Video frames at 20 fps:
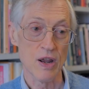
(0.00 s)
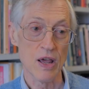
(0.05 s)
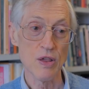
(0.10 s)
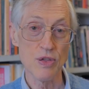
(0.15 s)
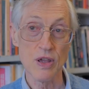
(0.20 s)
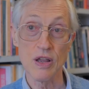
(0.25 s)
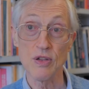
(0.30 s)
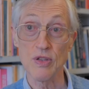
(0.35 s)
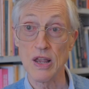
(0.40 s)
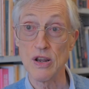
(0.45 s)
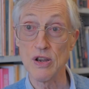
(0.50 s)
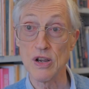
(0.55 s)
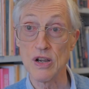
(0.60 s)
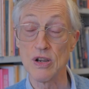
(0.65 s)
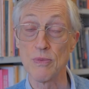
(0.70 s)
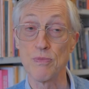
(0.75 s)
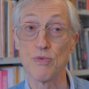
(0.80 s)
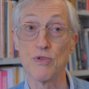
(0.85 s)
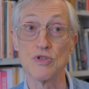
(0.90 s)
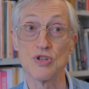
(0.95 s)
I think they
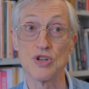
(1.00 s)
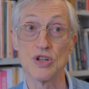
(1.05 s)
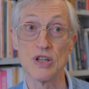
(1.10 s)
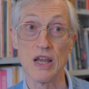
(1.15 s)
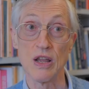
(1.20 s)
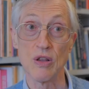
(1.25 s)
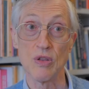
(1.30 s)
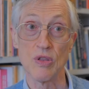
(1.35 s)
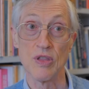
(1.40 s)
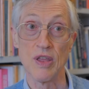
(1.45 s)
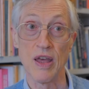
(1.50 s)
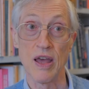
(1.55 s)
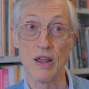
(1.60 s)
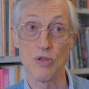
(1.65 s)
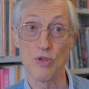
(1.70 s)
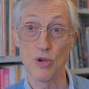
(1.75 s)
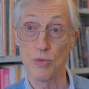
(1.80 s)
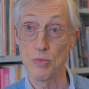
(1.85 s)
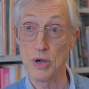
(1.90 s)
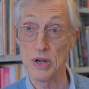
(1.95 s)
didn't appreciate
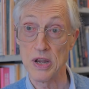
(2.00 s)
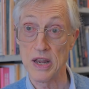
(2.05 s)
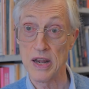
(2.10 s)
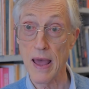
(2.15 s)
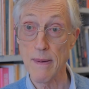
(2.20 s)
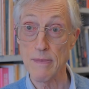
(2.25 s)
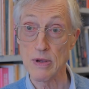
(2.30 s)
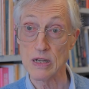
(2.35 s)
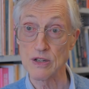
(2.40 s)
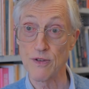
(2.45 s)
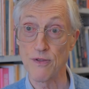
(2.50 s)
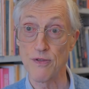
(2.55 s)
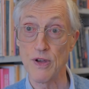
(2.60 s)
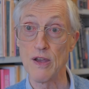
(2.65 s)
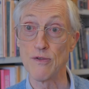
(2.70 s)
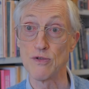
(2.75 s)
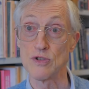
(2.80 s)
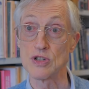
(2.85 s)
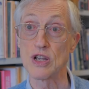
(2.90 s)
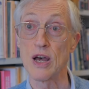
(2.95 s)
that thermodynamics
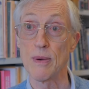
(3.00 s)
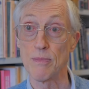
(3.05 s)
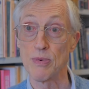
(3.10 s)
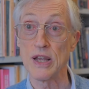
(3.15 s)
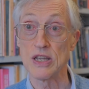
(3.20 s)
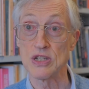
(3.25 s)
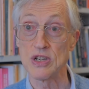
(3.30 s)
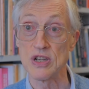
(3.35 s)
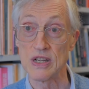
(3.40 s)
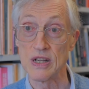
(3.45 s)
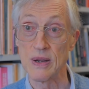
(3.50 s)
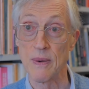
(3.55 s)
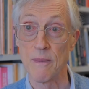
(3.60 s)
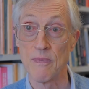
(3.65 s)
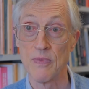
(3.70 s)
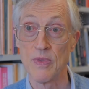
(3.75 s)
favors complexity.